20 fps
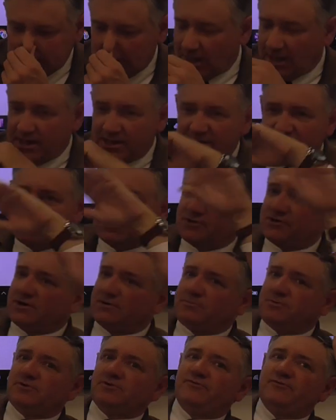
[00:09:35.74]
Any
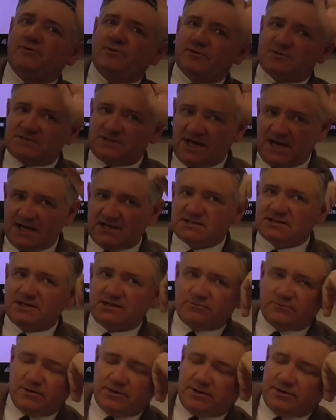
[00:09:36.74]
centripetal force acts
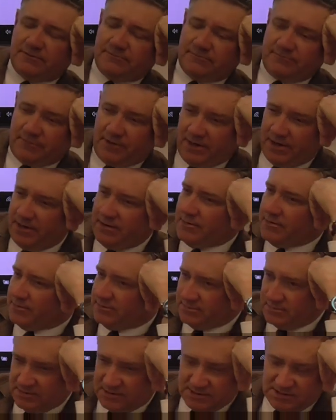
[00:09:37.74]
inward, okay?
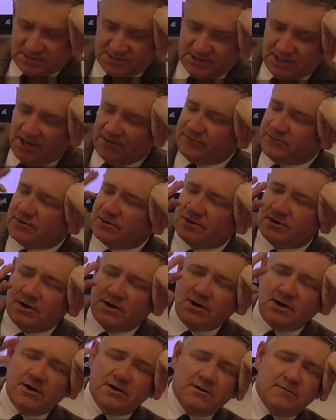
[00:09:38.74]
It's never
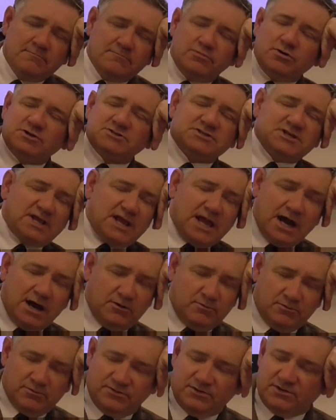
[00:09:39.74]
pushing
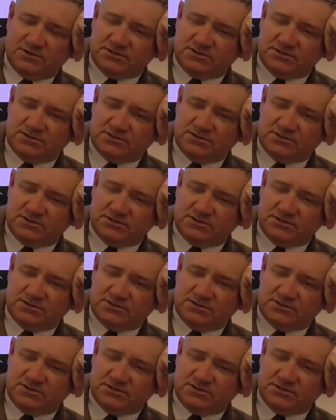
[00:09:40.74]
outward.